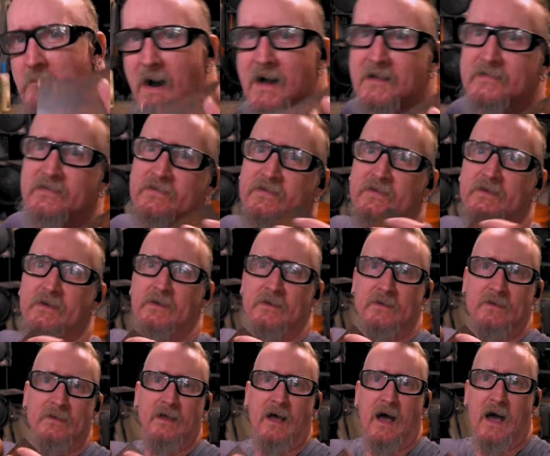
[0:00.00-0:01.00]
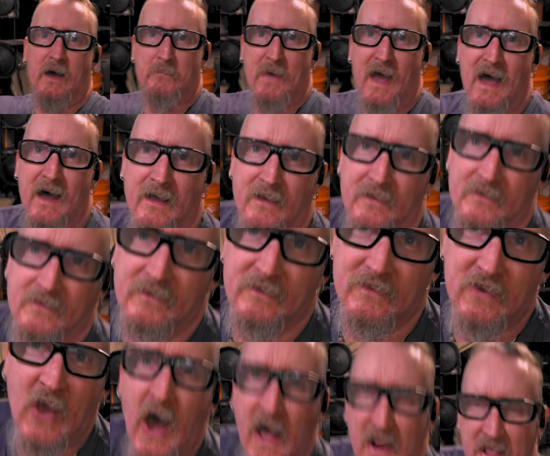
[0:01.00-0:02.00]
much about
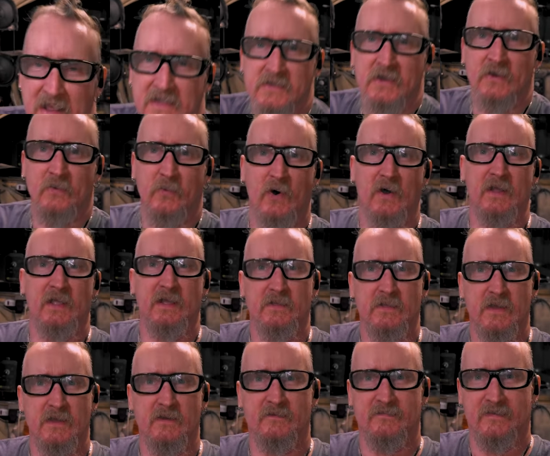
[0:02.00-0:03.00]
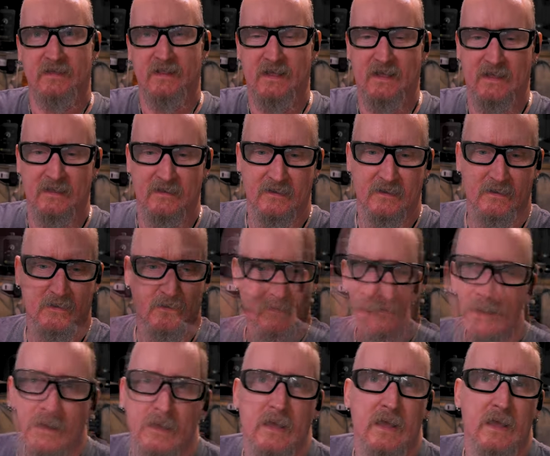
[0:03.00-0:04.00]
cutting your wood and using it.
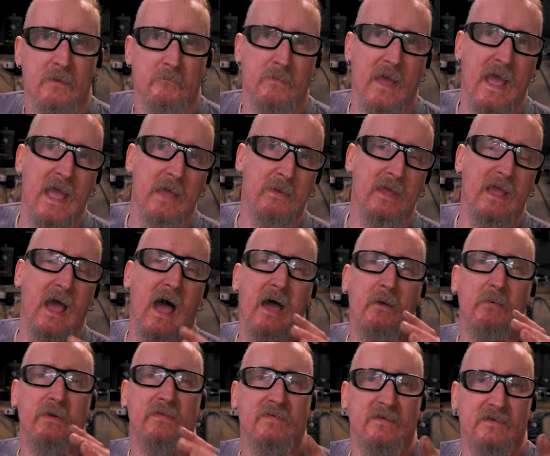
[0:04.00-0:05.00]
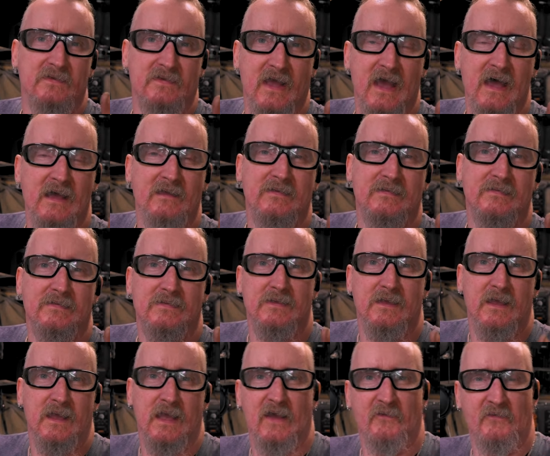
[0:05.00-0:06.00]
Maybe I would suggest
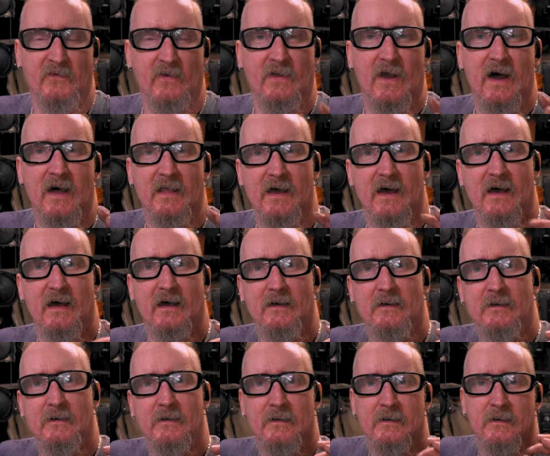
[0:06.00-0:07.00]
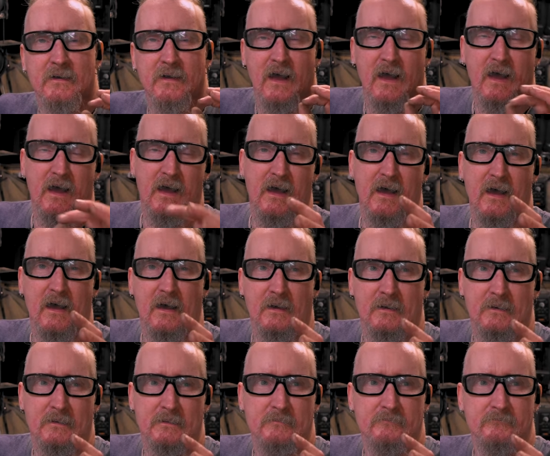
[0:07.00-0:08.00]
if you're gonna uh,
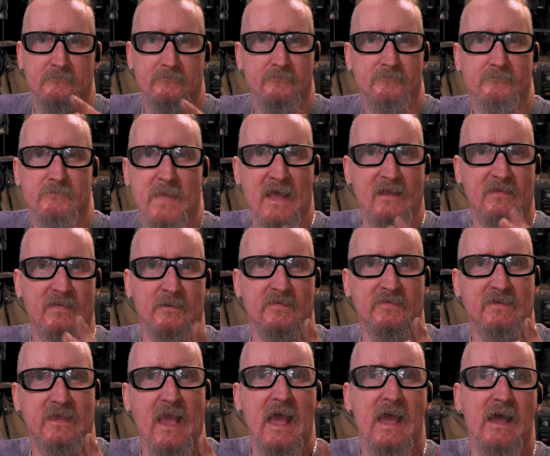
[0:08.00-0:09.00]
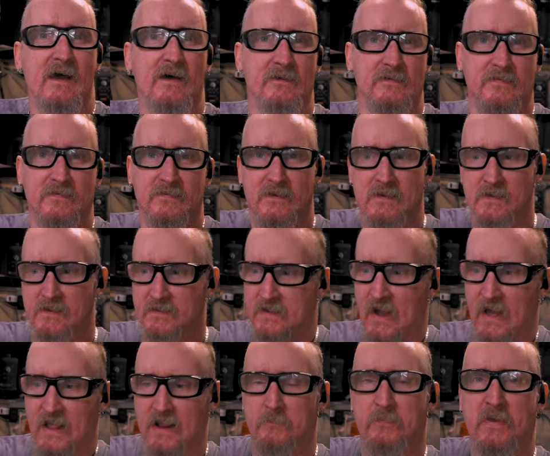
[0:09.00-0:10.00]
make some scales,
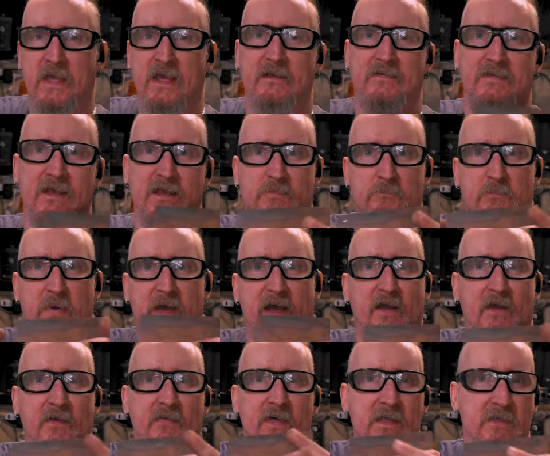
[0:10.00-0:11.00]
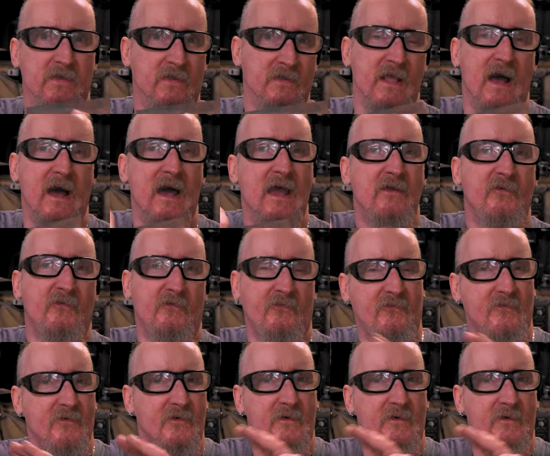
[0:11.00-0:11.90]
cut a piece that's bigger than your knife